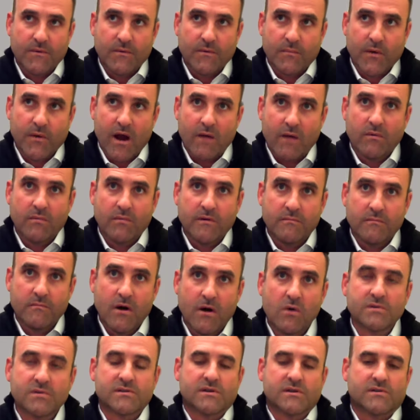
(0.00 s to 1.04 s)
probably
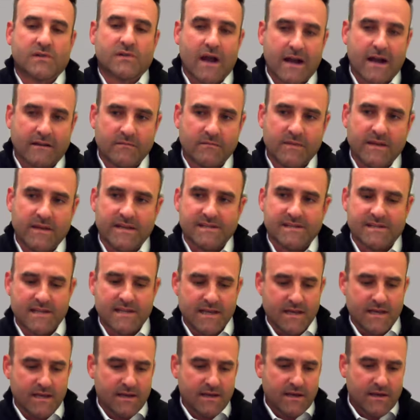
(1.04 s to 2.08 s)
most attracted me is
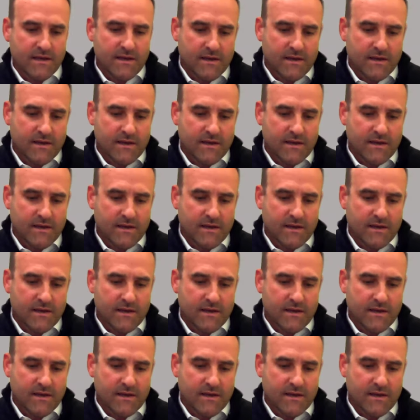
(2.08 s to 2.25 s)
the